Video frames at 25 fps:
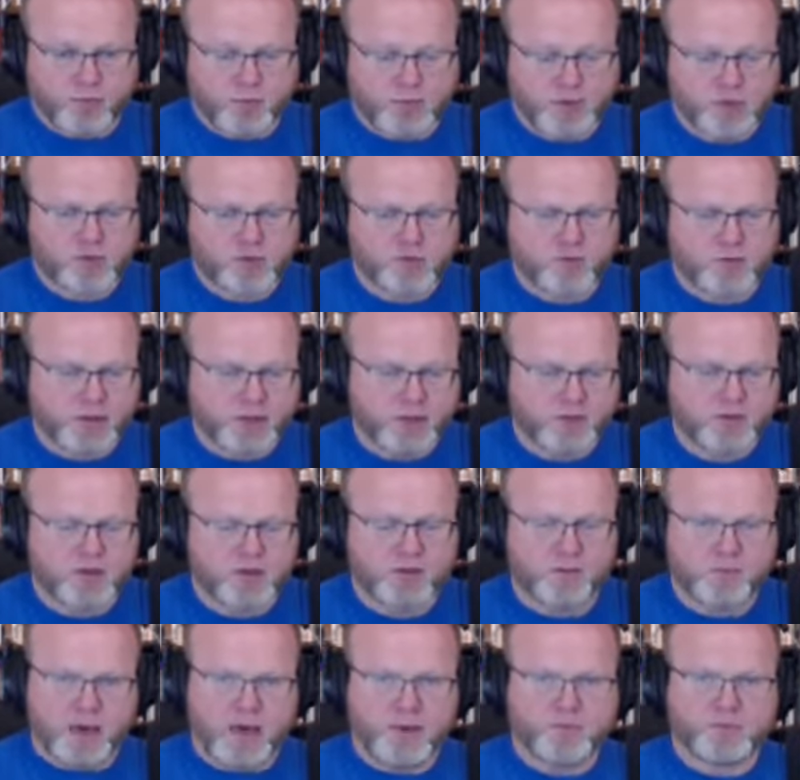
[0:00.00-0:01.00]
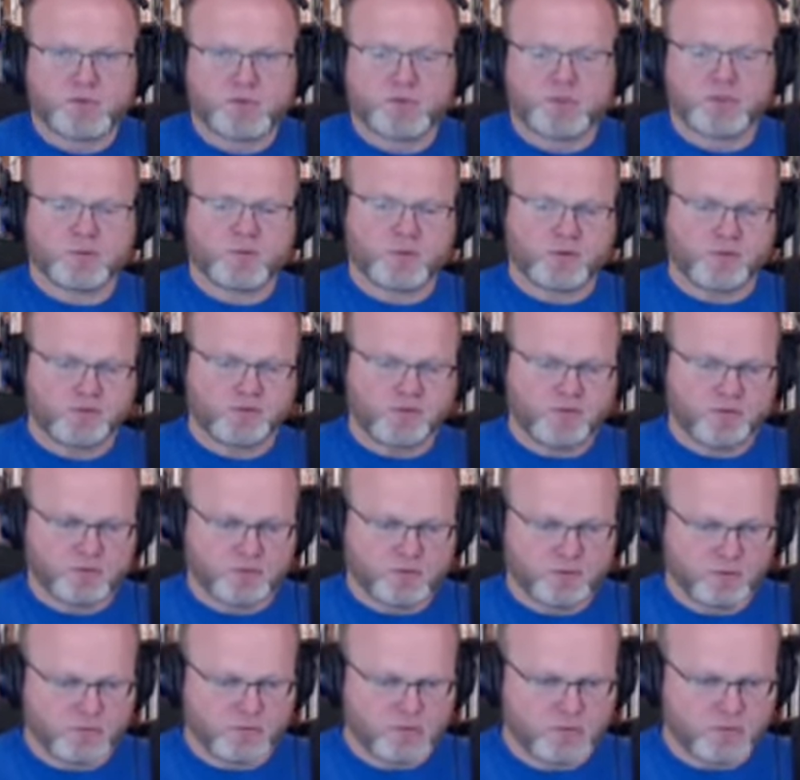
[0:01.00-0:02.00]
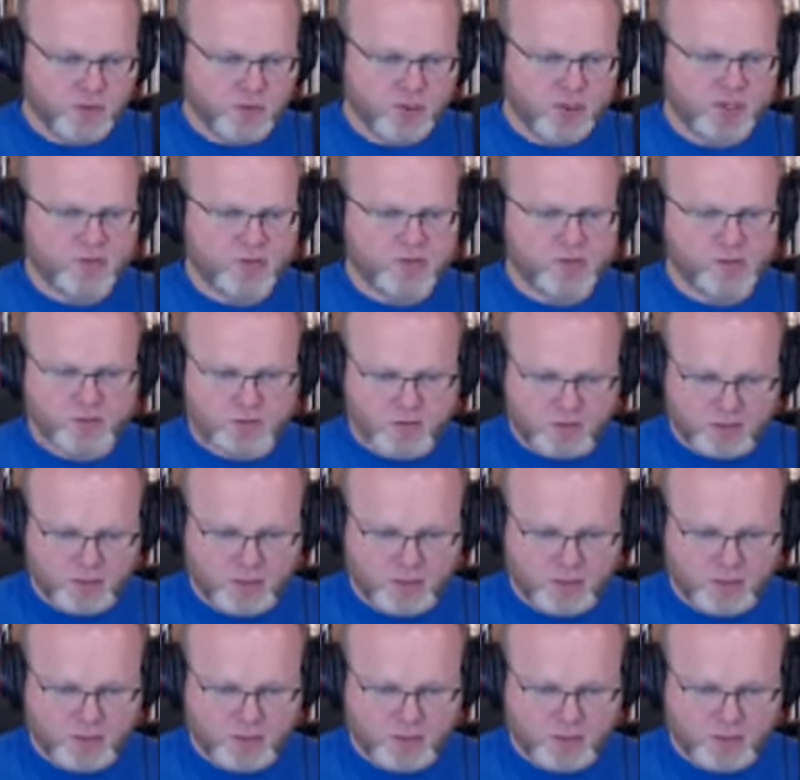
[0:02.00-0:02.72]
much into the baptism of Jesus, and